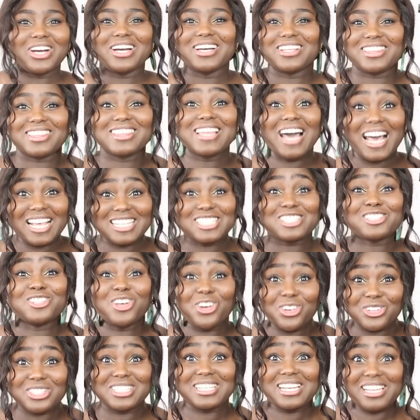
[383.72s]
that's
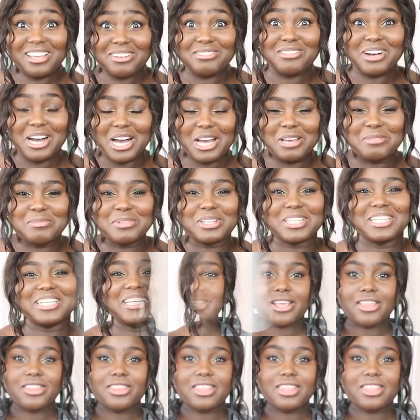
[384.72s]
totally a vibe.